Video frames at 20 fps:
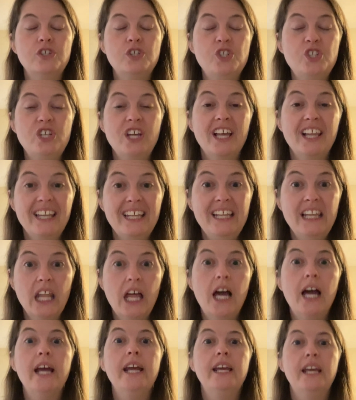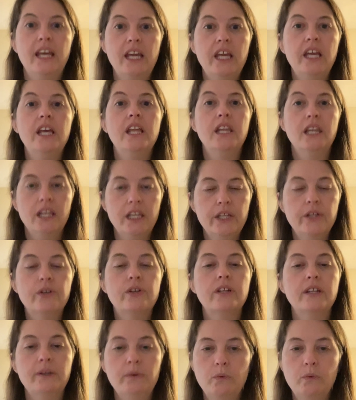jelly-like, it literally